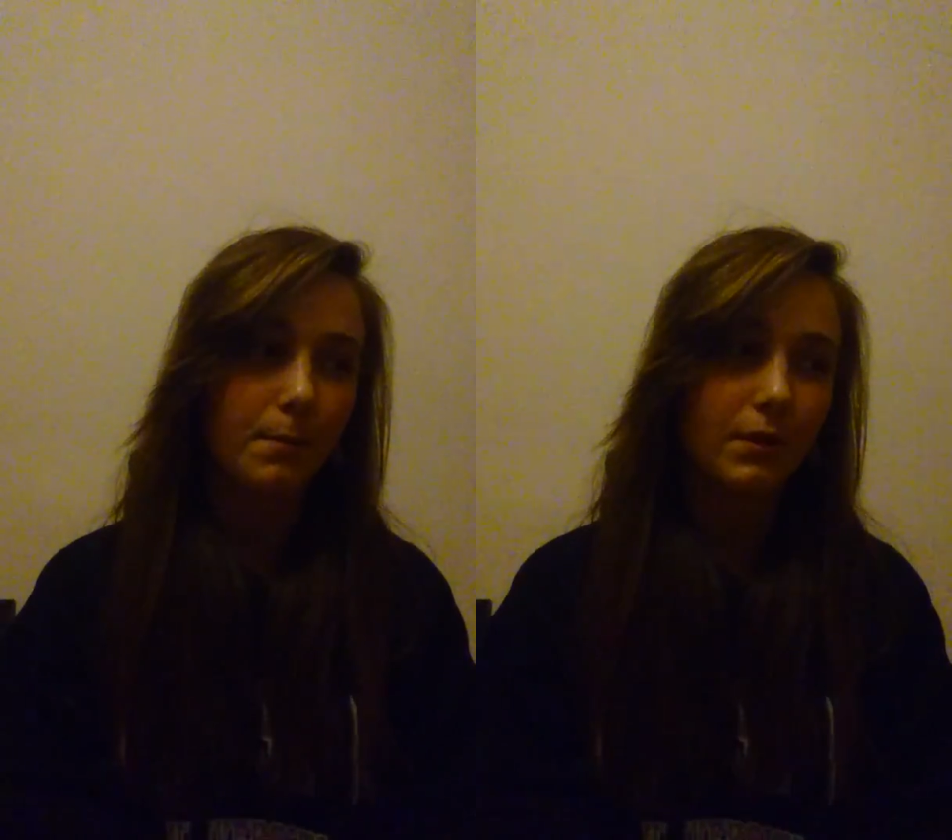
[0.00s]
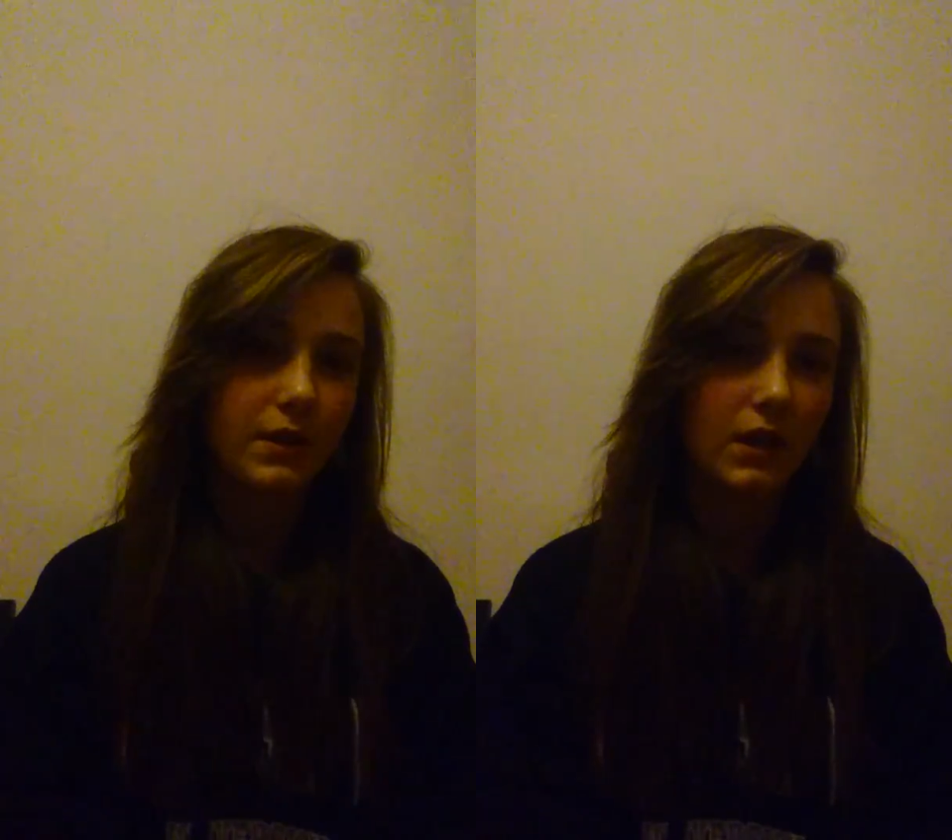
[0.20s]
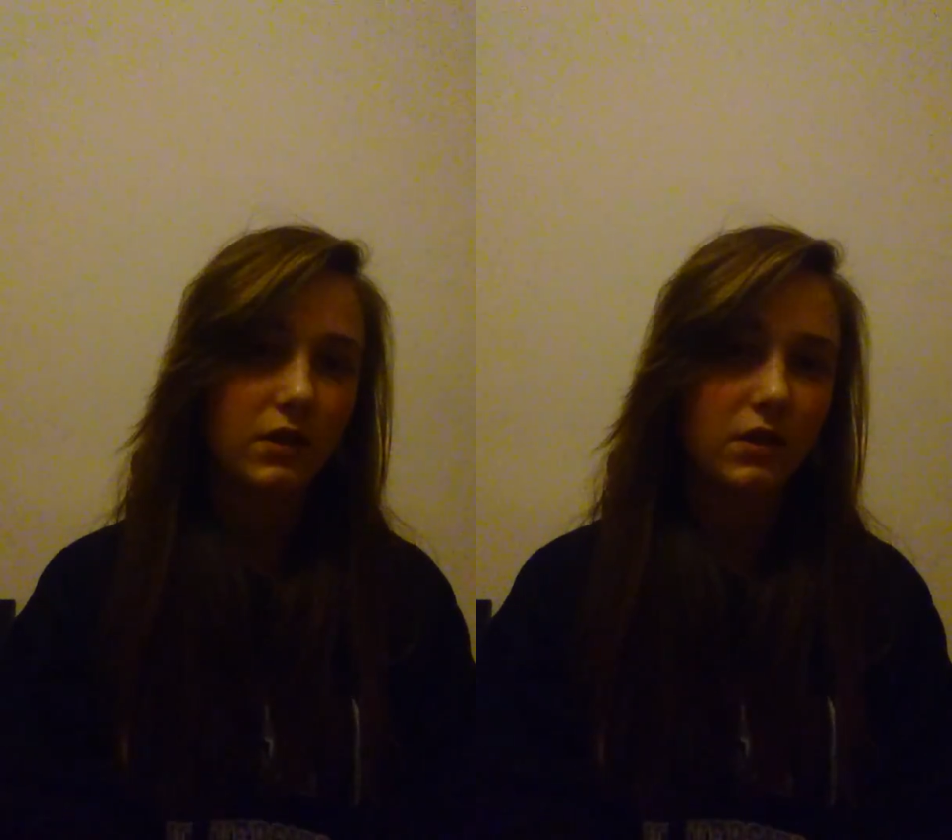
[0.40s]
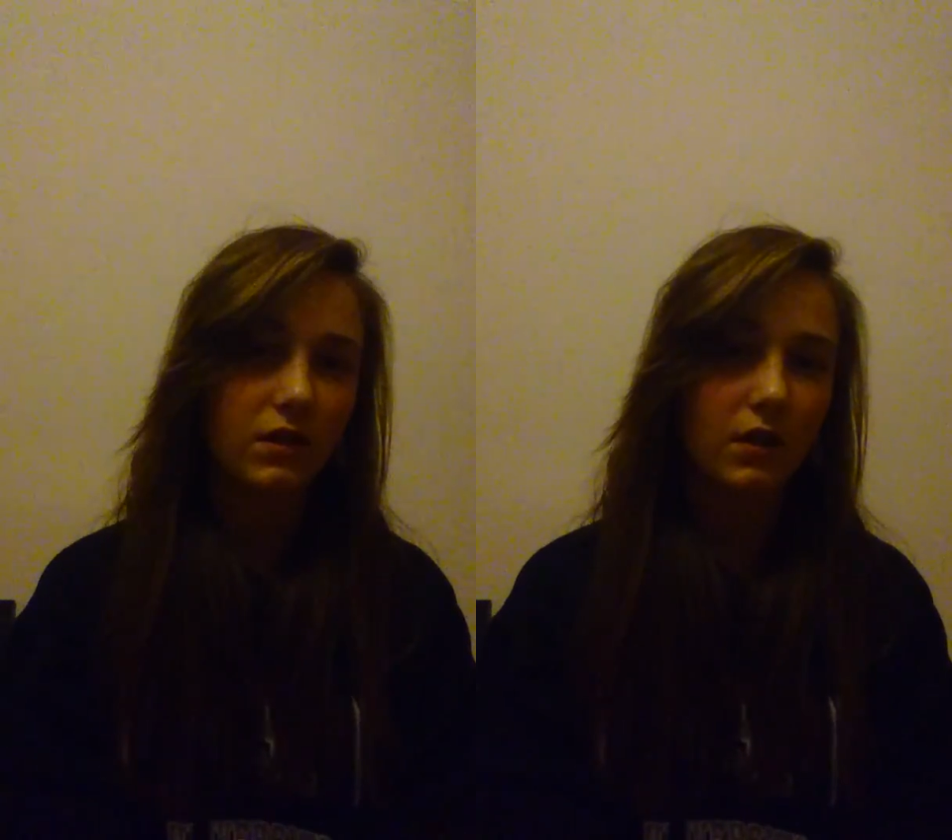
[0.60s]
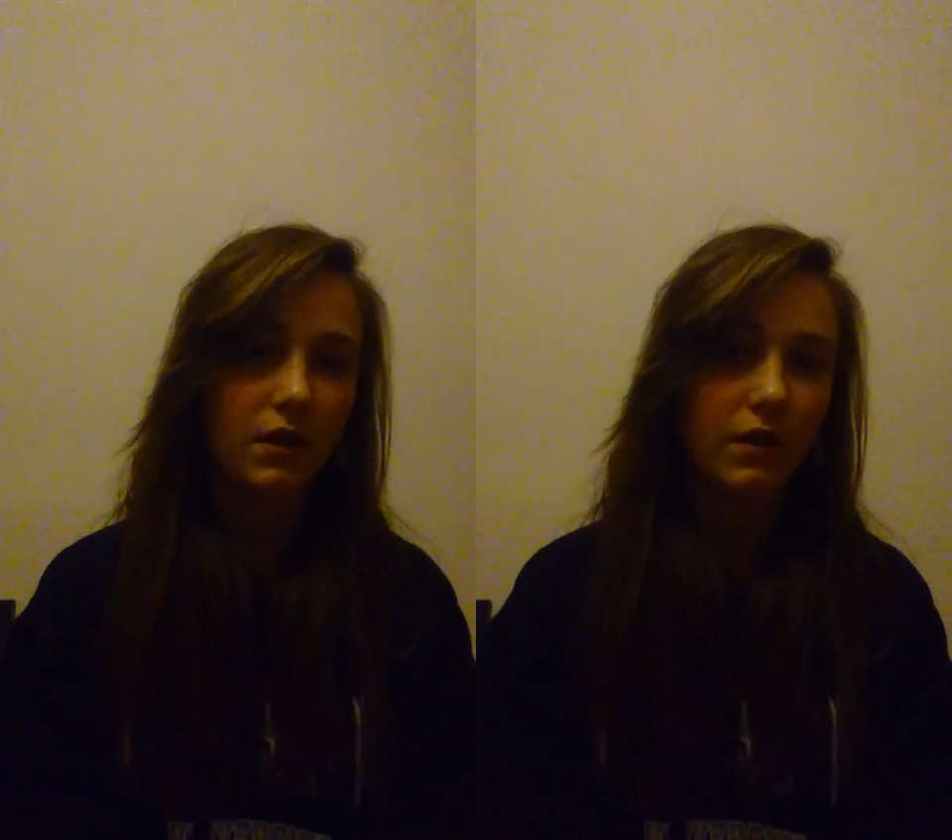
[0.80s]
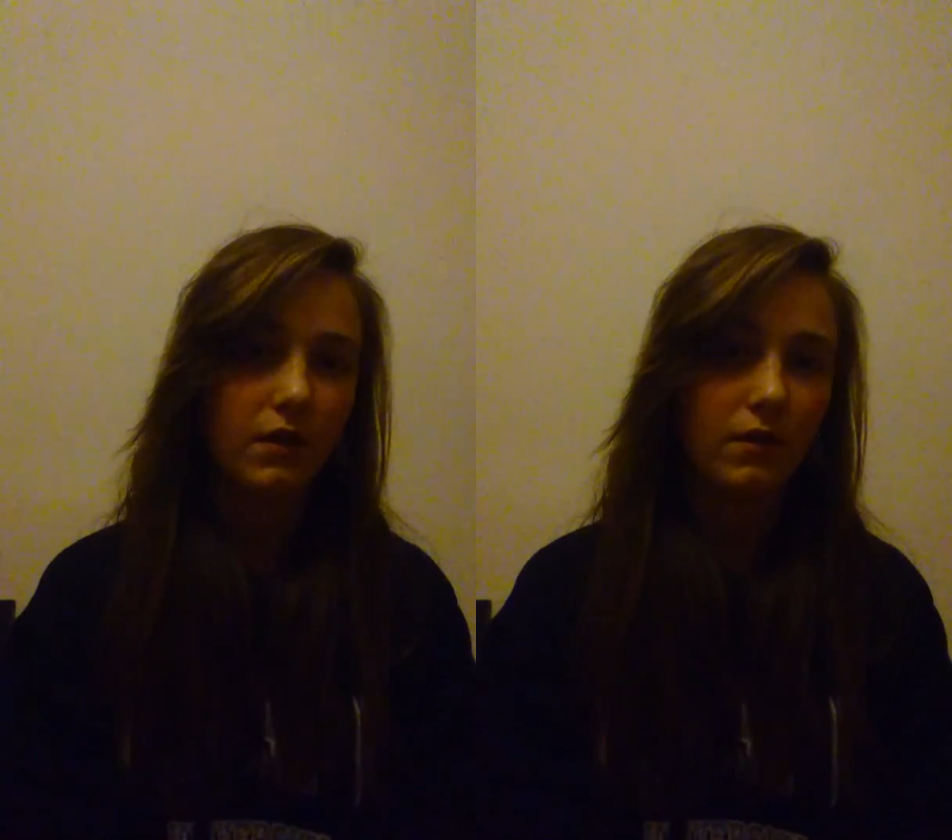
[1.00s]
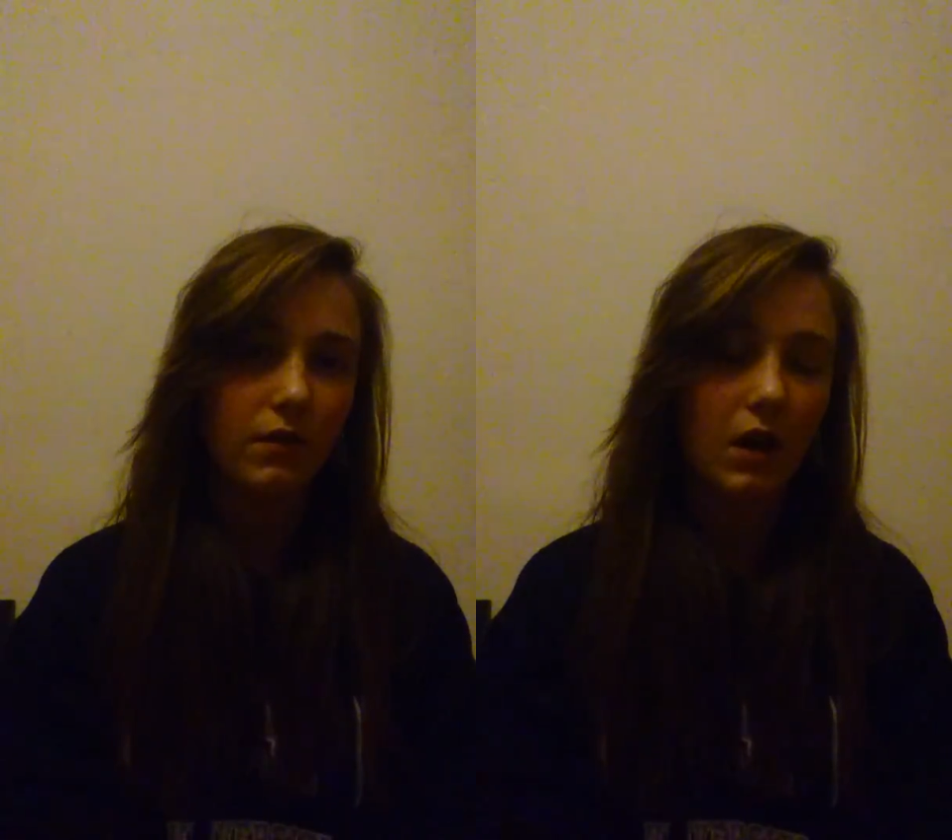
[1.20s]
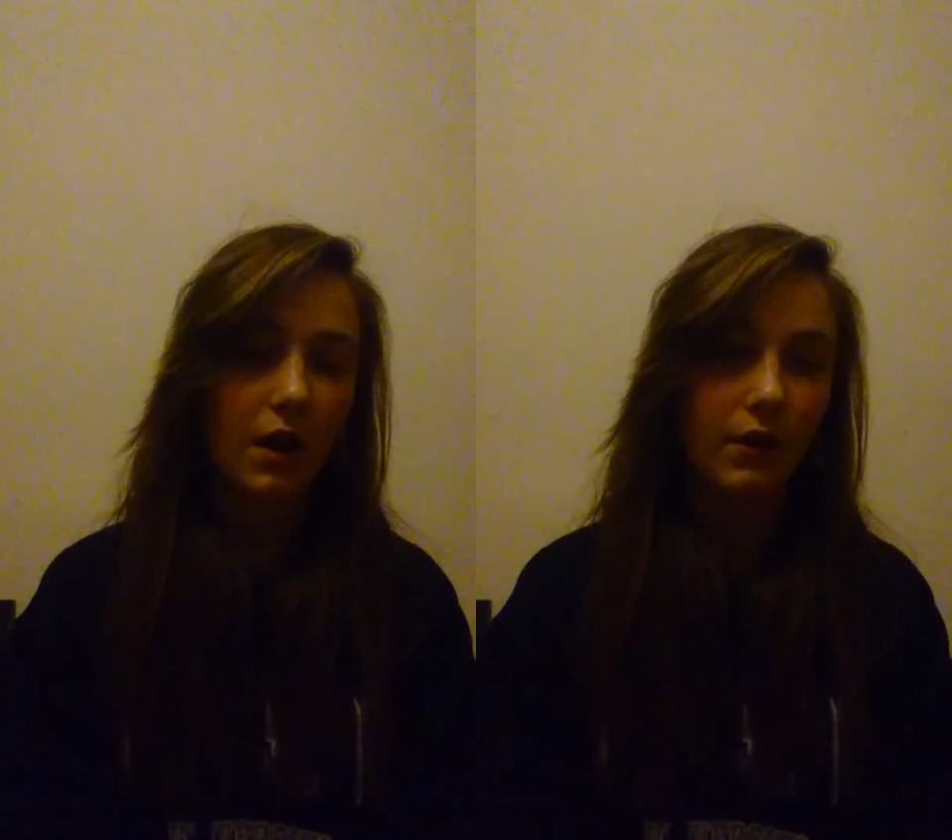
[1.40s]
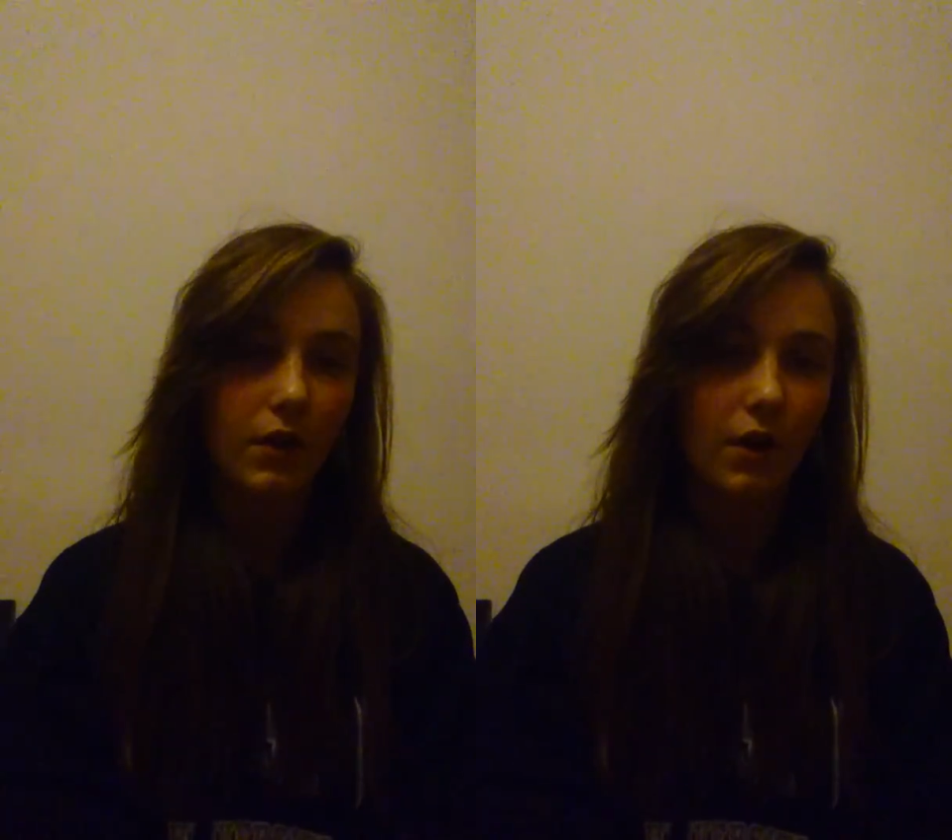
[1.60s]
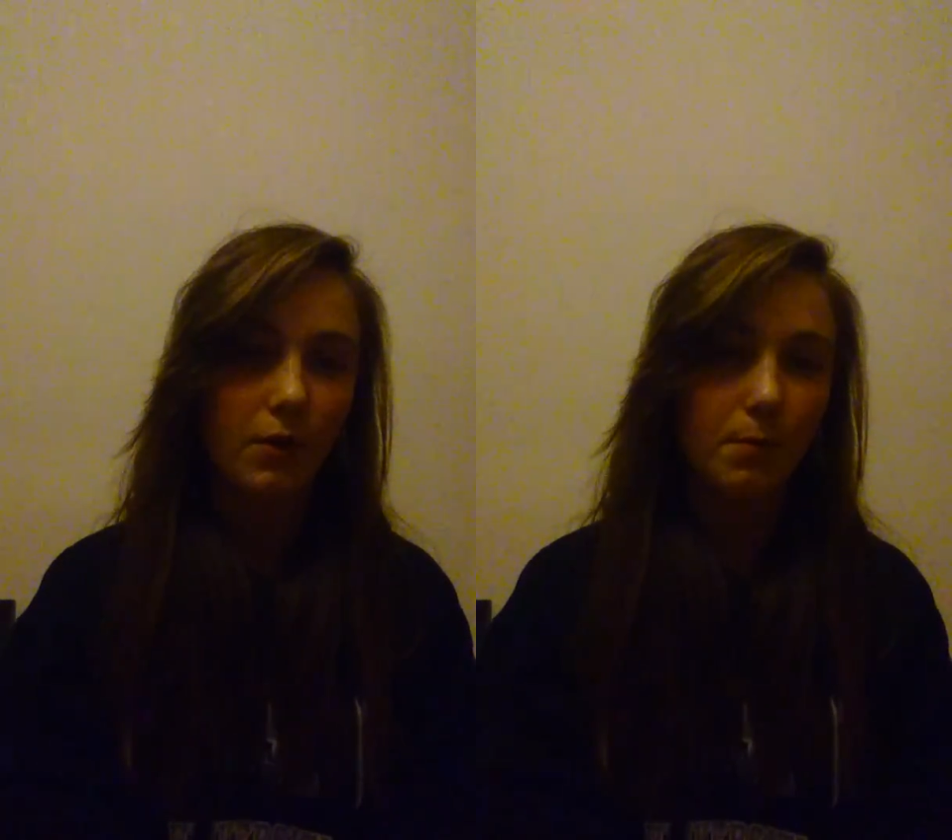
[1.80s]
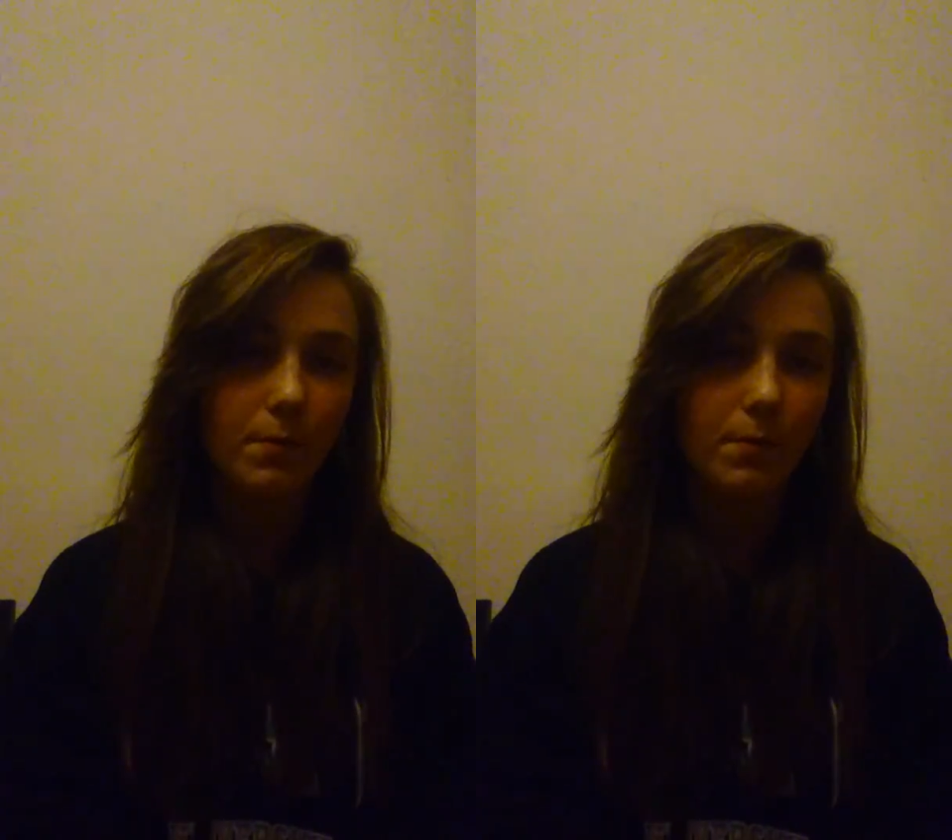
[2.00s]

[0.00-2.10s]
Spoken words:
production logo,